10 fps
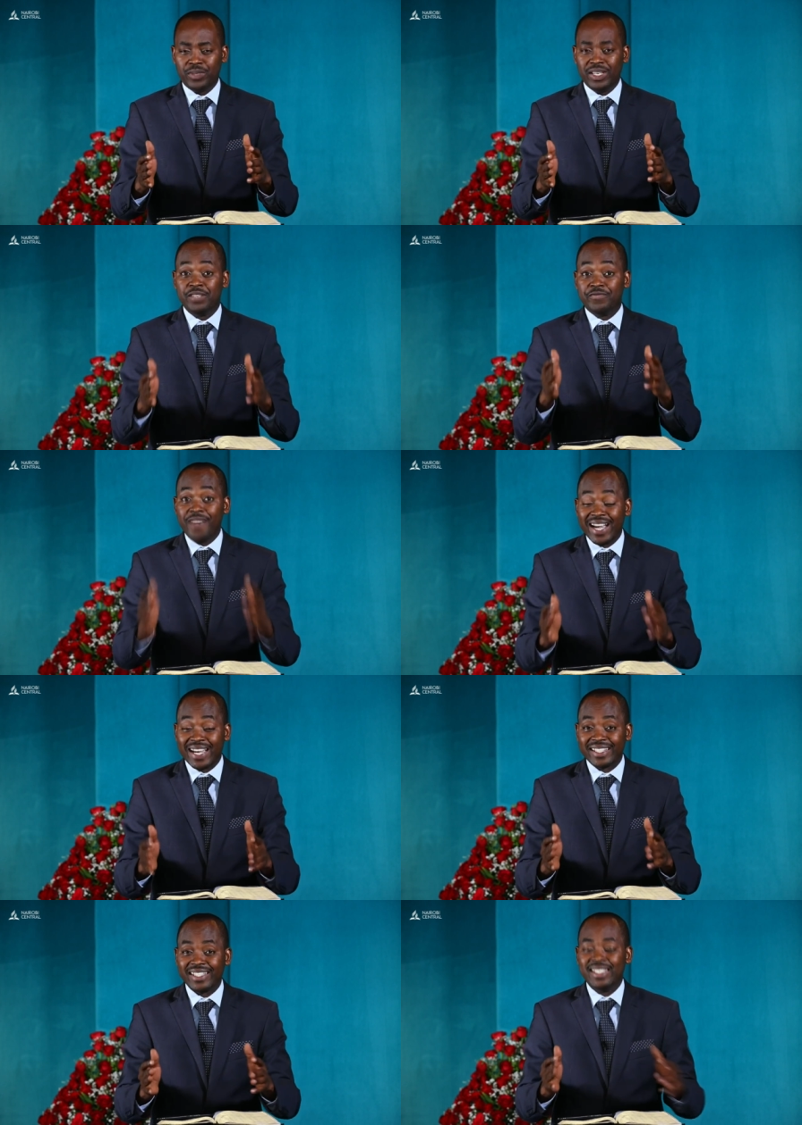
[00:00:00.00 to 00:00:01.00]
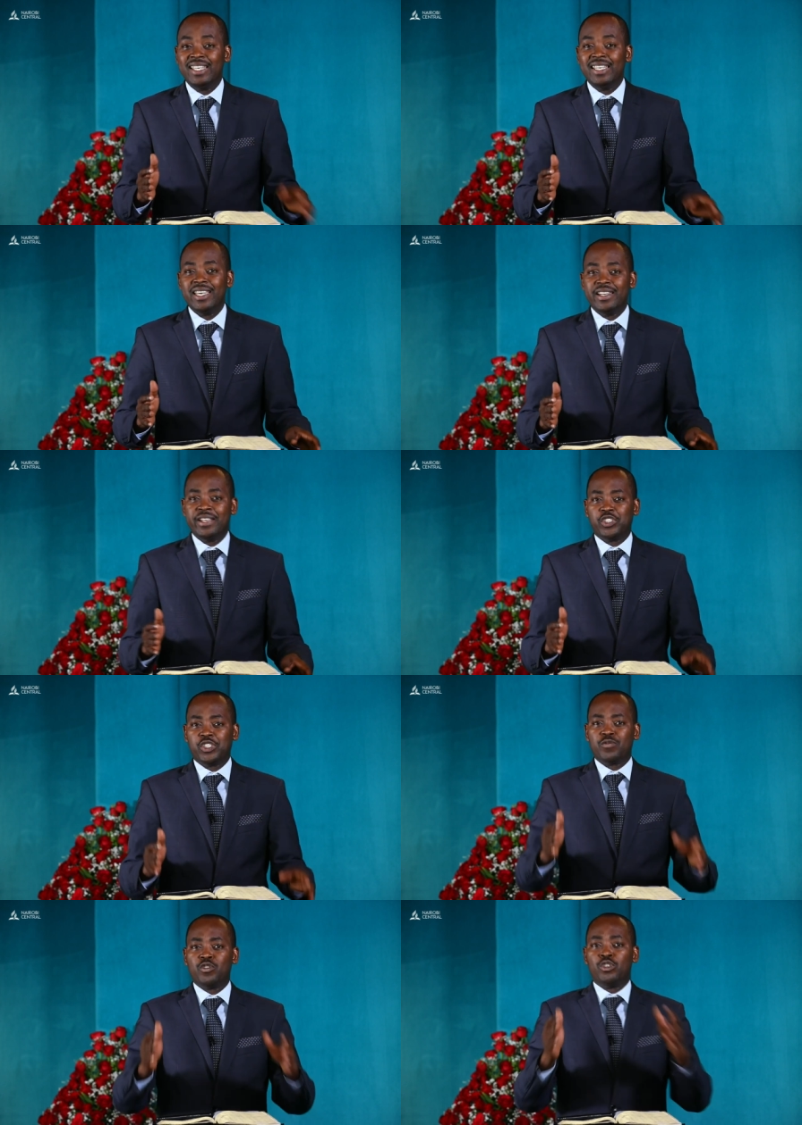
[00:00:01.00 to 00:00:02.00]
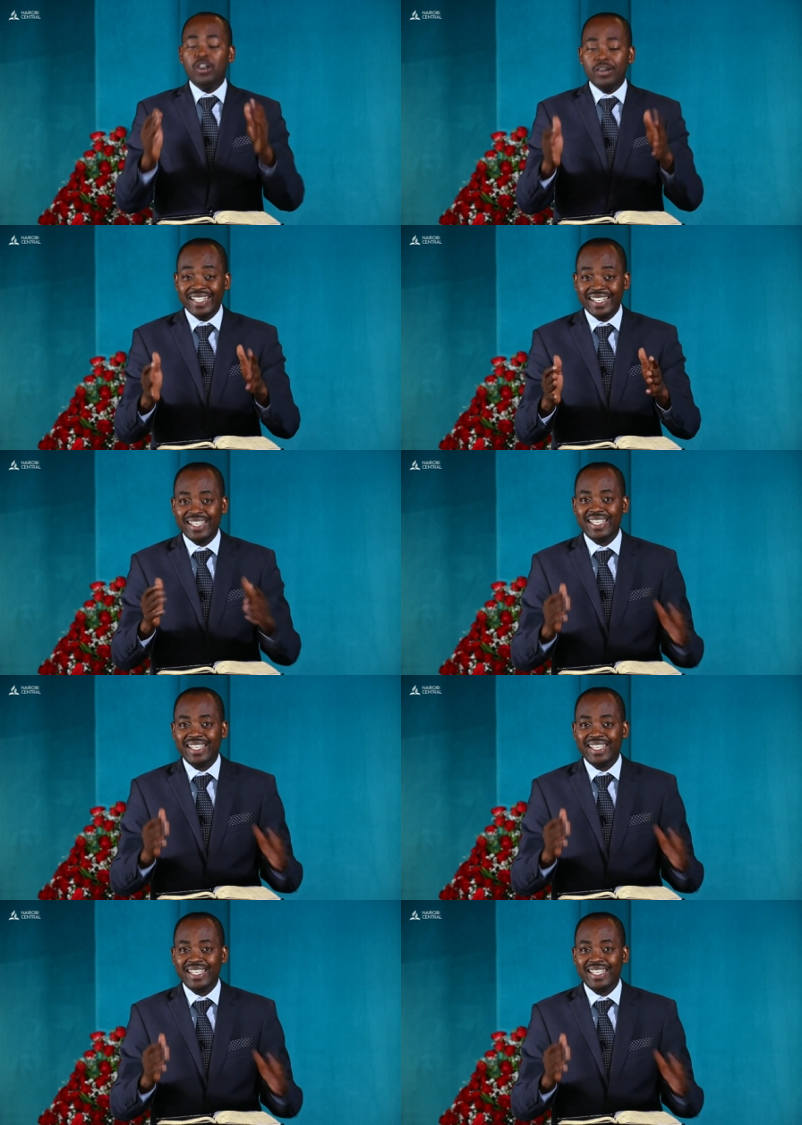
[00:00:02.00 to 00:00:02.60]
In fact, it is good,